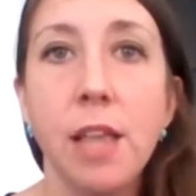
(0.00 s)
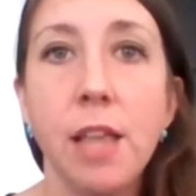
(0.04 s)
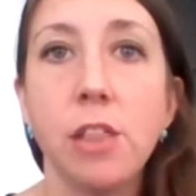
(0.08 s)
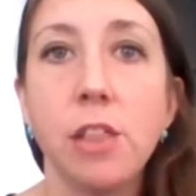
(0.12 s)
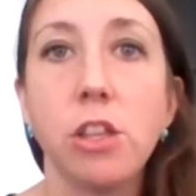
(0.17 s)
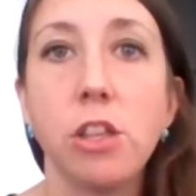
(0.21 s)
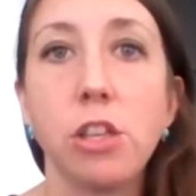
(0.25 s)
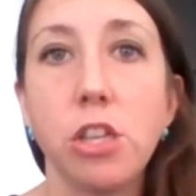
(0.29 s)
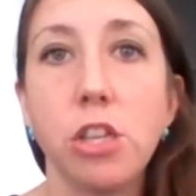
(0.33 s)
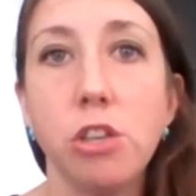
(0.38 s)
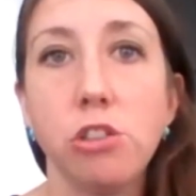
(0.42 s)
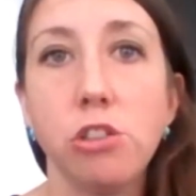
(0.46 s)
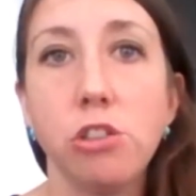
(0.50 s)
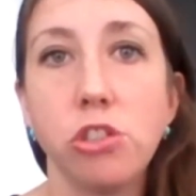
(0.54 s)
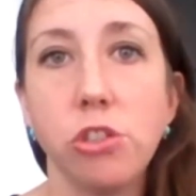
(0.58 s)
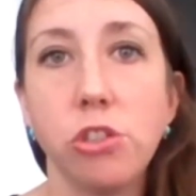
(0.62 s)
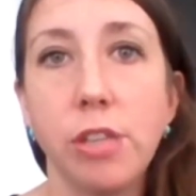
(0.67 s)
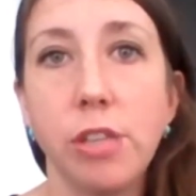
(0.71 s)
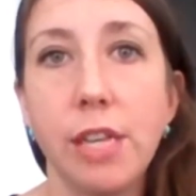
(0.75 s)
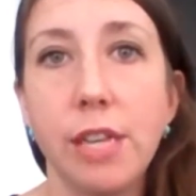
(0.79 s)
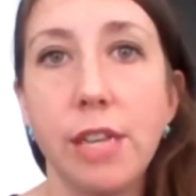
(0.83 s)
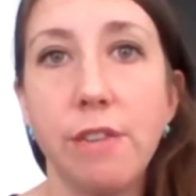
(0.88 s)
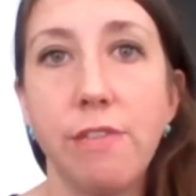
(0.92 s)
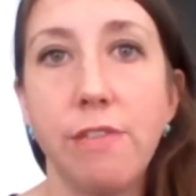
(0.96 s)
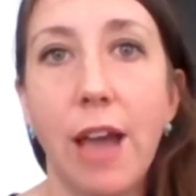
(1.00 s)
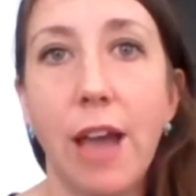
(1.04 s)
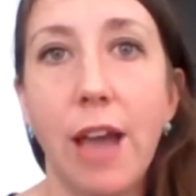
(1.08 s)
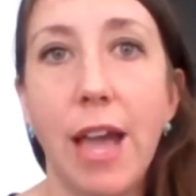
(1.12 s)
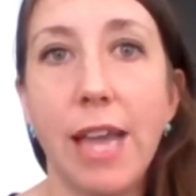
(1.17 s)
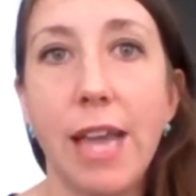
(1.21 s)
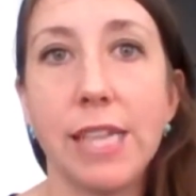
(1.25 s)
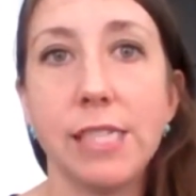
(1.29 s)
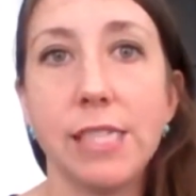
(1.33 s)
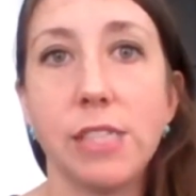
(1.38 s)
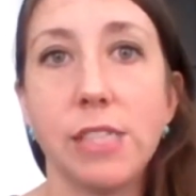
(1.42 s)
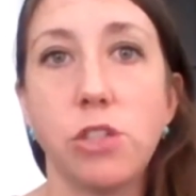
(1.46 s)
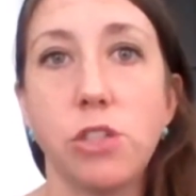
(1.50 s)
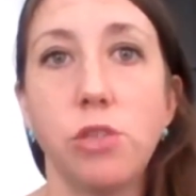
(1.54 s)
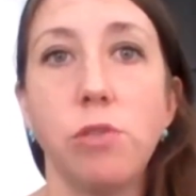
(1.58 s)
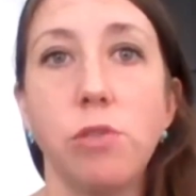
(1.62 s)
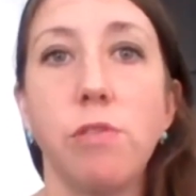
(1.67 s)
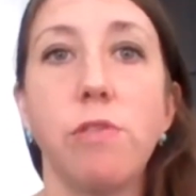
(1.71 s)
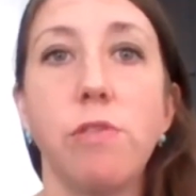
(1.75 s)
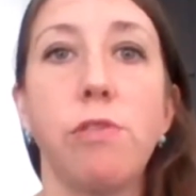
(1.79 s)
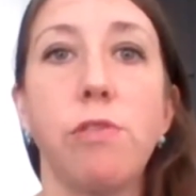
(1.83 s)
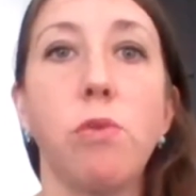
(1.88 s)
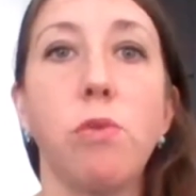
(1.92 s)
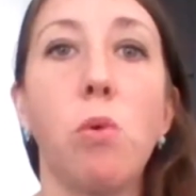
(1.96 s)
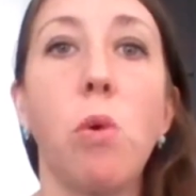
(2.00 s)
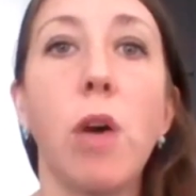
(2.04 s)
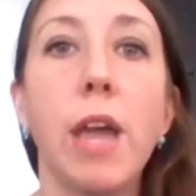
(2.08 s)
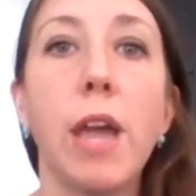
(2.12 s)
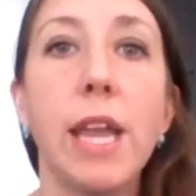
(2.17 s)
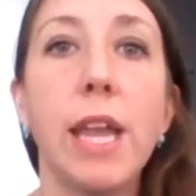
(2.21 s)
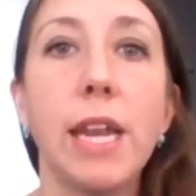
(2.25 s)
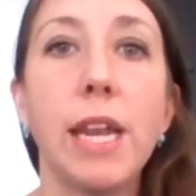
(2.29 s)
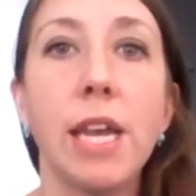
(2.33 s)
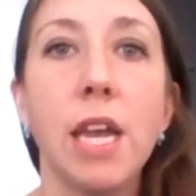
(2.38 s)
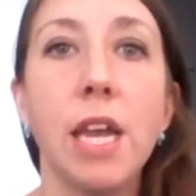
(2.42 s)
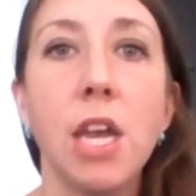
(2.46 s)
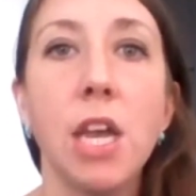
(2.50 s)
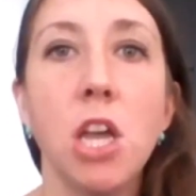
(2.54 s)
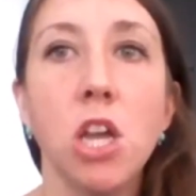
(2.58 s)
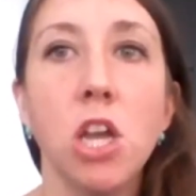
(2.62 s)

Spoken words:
they'll usually advise to avoid